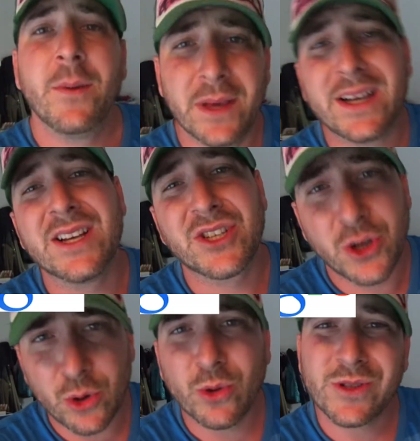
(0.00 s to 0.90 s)
because
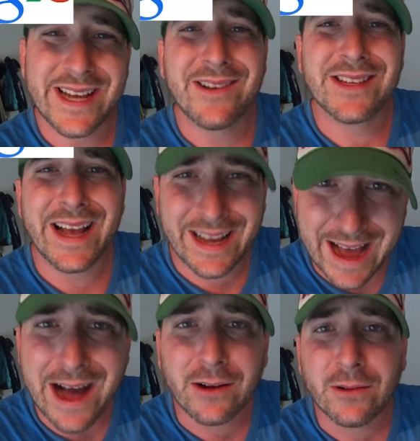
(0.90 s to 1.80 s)
Google sounds like
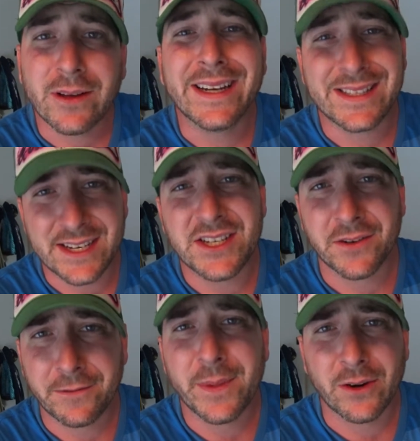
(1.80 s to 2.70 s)
goggle and it's
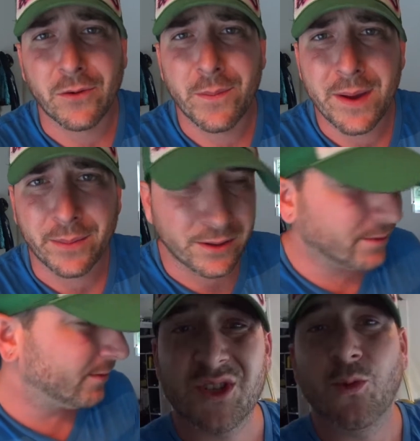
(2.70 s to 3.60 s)
easier for me to remember.
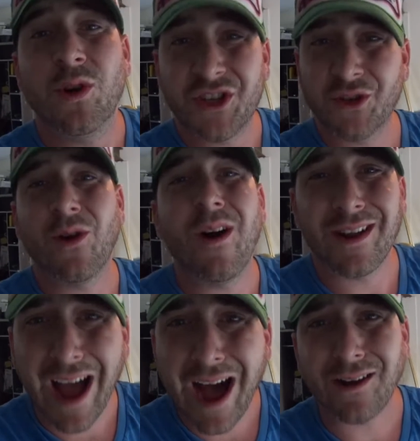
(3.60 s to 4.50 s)
So once you're
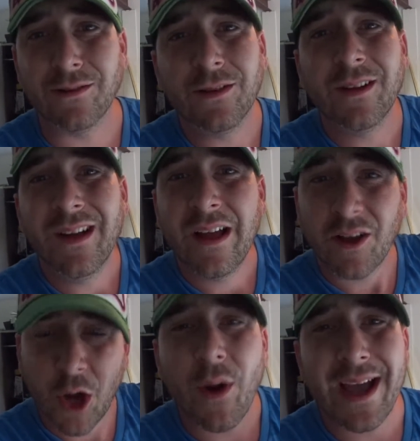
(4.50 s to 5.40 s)
on Goggle,
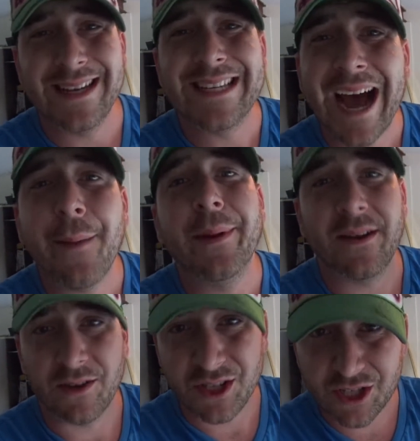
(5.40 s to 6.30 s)
go ahead and type in
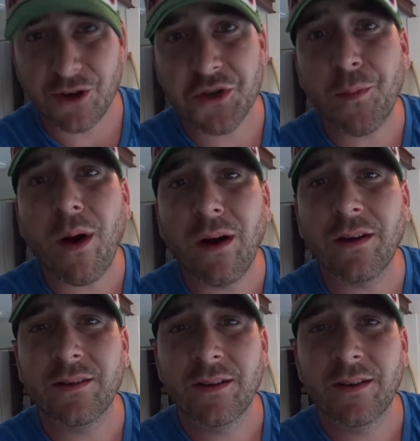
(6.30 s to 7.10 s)
the search bar